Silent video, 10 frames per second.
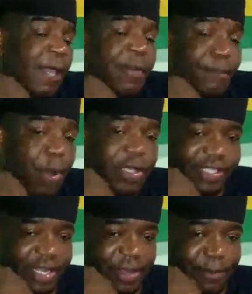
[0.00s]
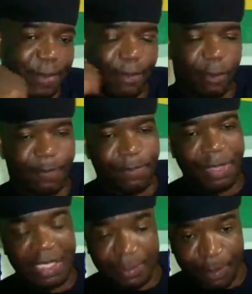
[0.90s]
poisoning people,
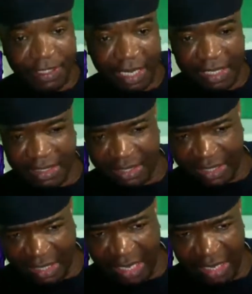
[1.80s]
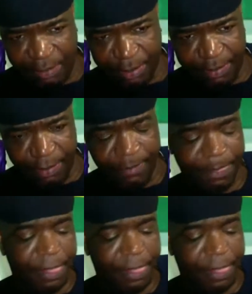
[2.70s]
specialists in killing people.